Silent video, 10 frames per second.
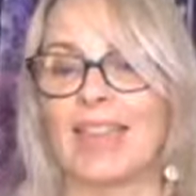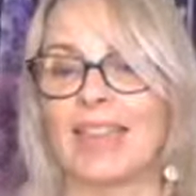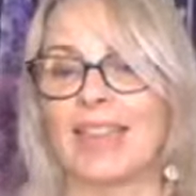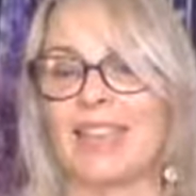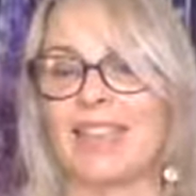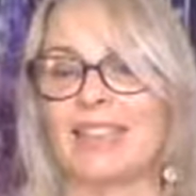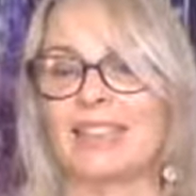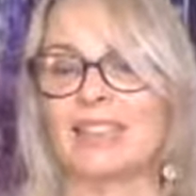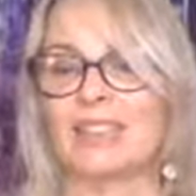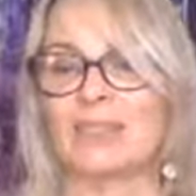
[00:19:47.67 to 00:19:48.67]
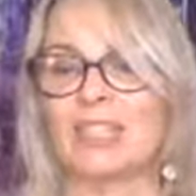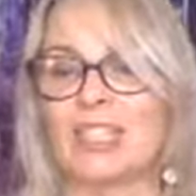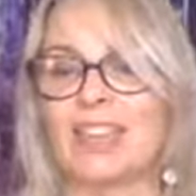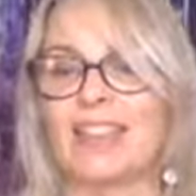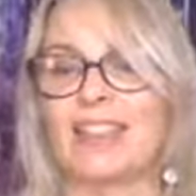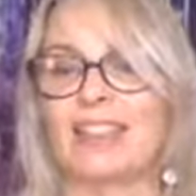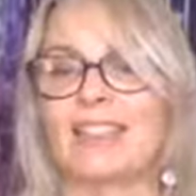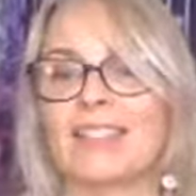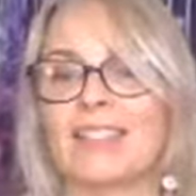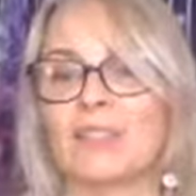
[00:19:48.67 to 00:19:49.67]
Hey, Trisha,
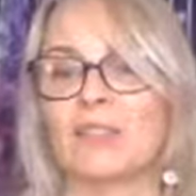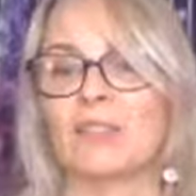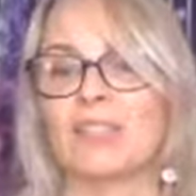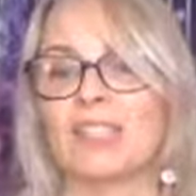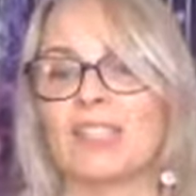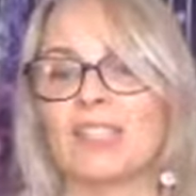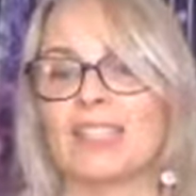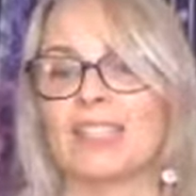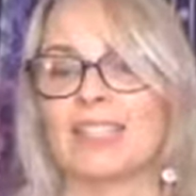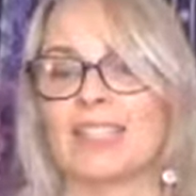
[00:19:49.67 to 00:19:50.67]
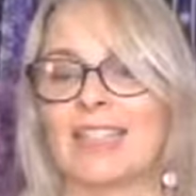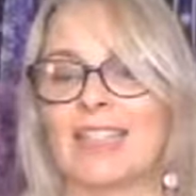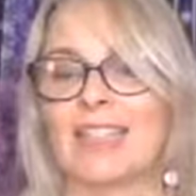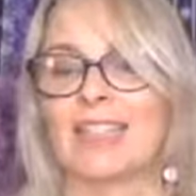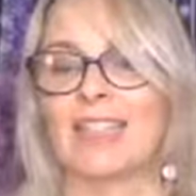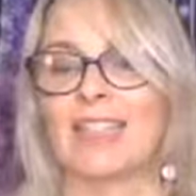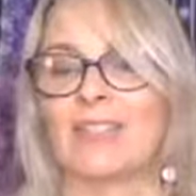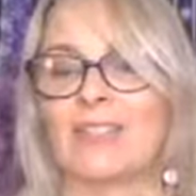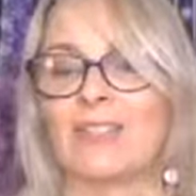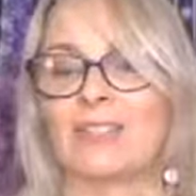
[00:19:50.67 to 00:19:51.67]
there's two Trishas,
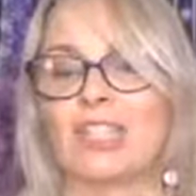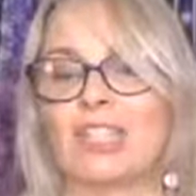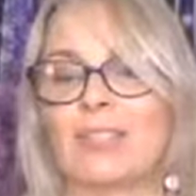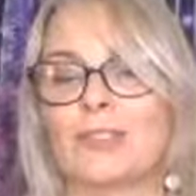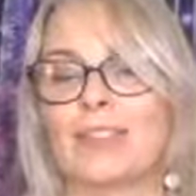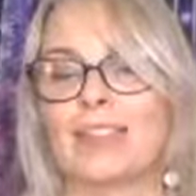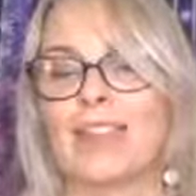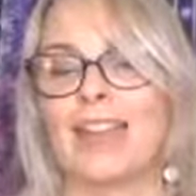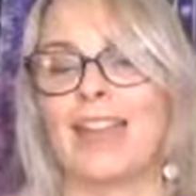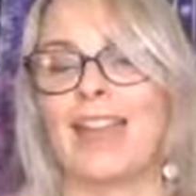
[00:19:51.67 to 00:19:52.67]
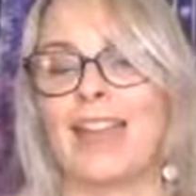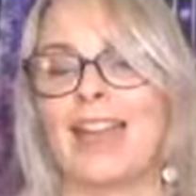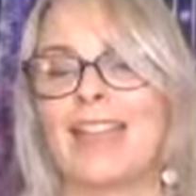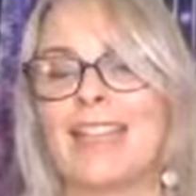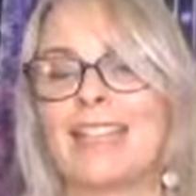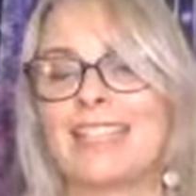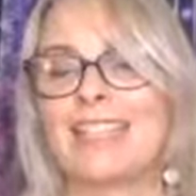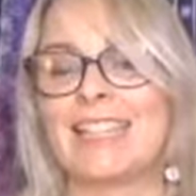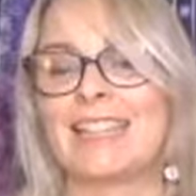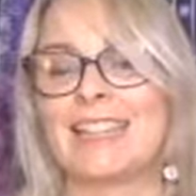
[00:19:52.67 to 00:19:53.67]
or a Trish and a Trisha. Hey,
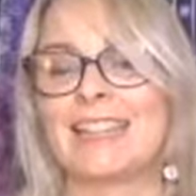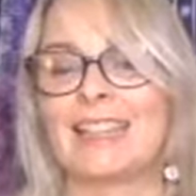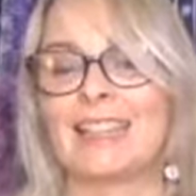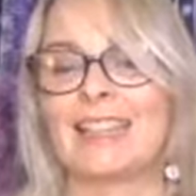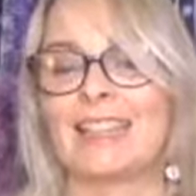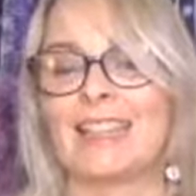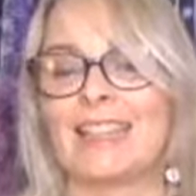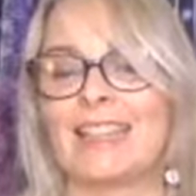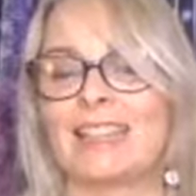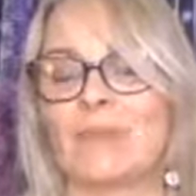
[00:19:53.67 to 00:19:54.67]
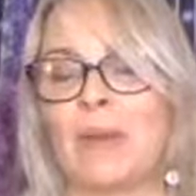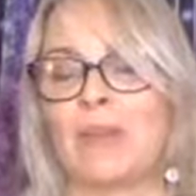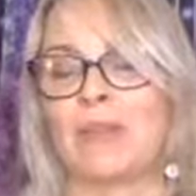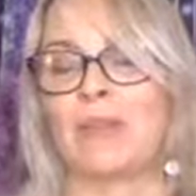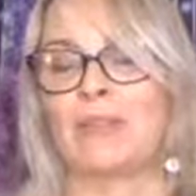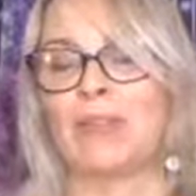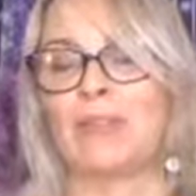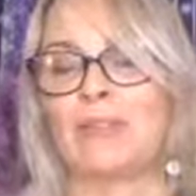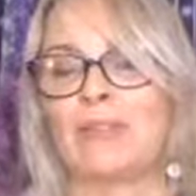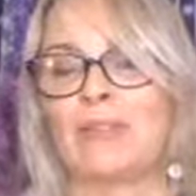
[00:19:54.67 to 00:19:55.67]
Angelina, that reminds me of
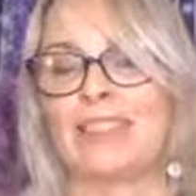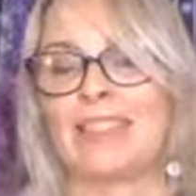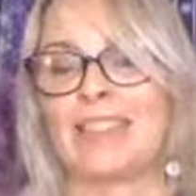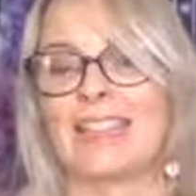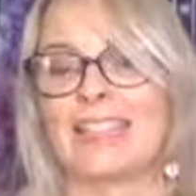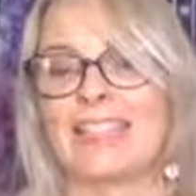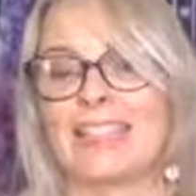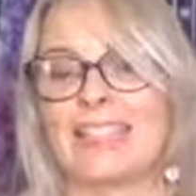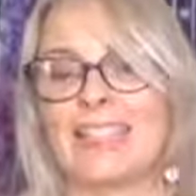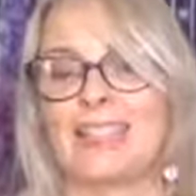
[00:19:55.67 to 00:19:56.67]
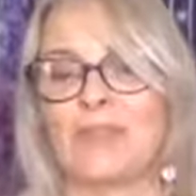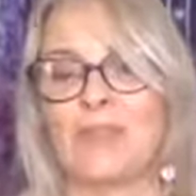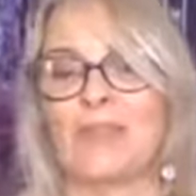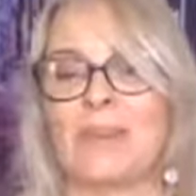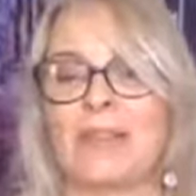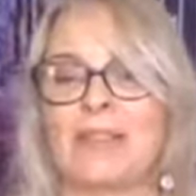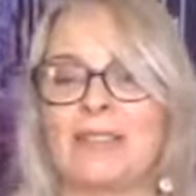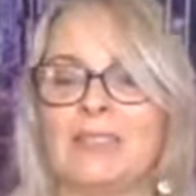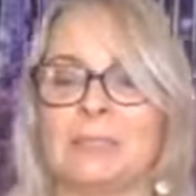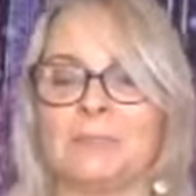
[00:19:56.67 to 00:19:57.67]
Uluru. Thanks, Angelina, for hopping
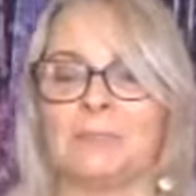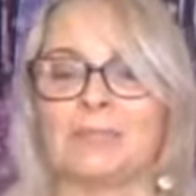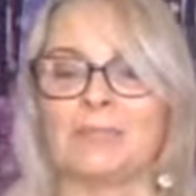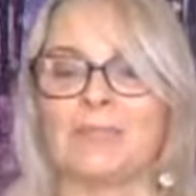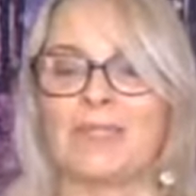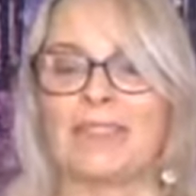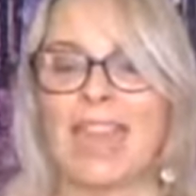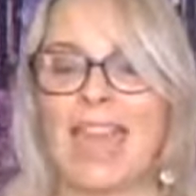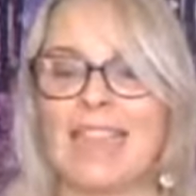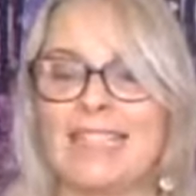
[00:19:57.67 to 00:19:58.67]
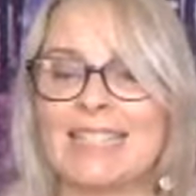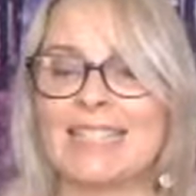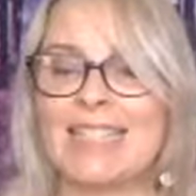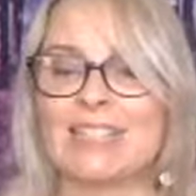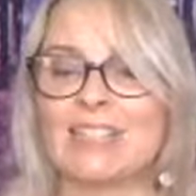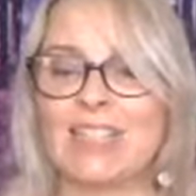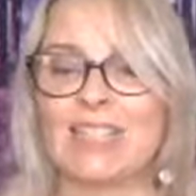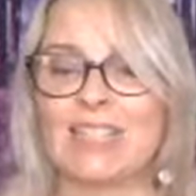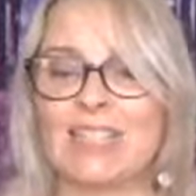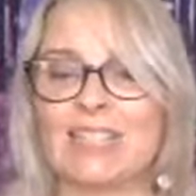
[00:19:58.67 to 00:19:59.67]
on. Kate and
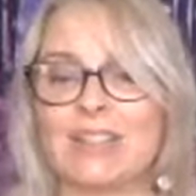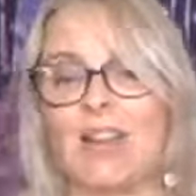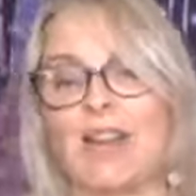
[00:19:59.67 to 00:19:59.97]
Jody and